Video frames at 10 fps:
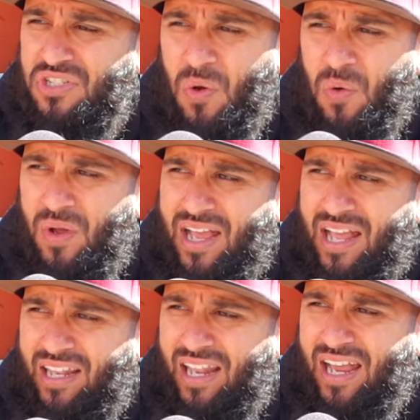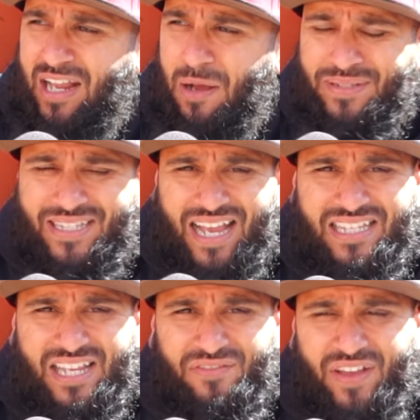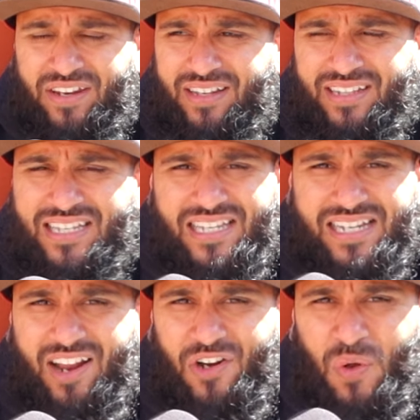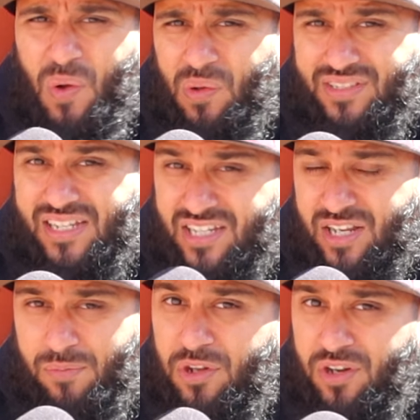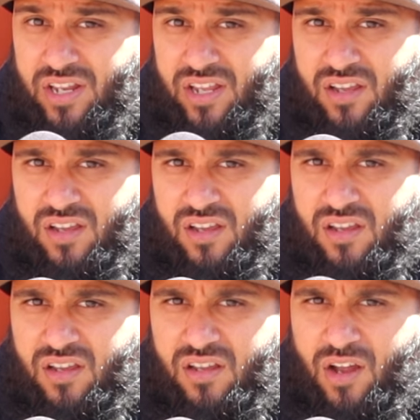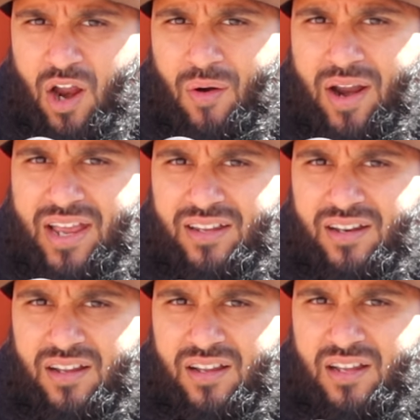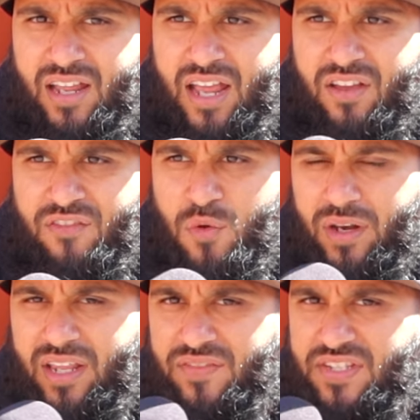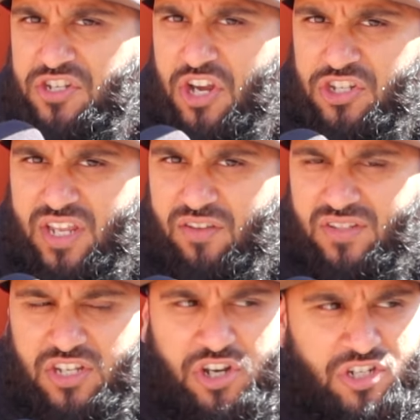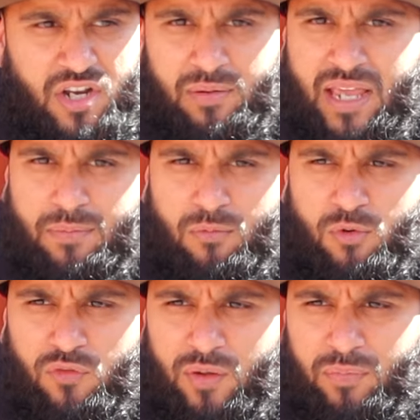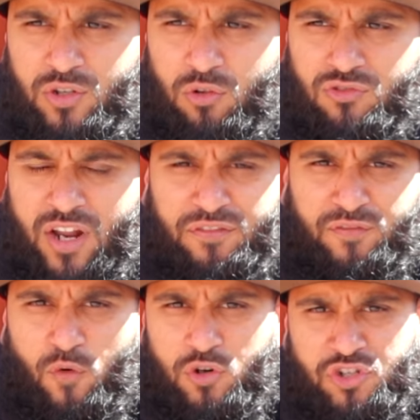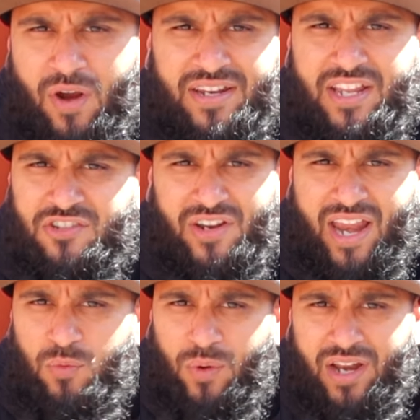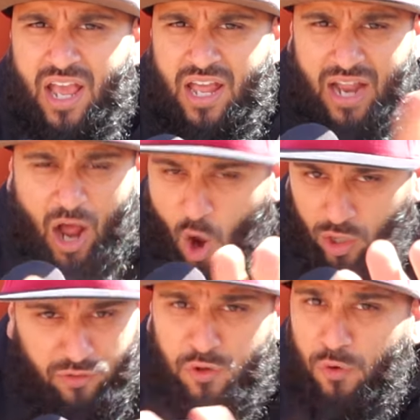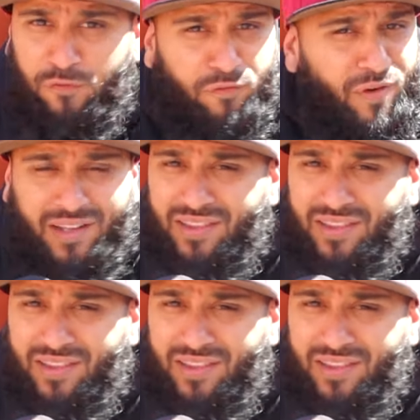so like obsessive. And this is not a cult. It's a community. All right? If you want to give a suggestion, give a suggestion and keep it moving. But don't try to force your ideas on anyone. All of you are free to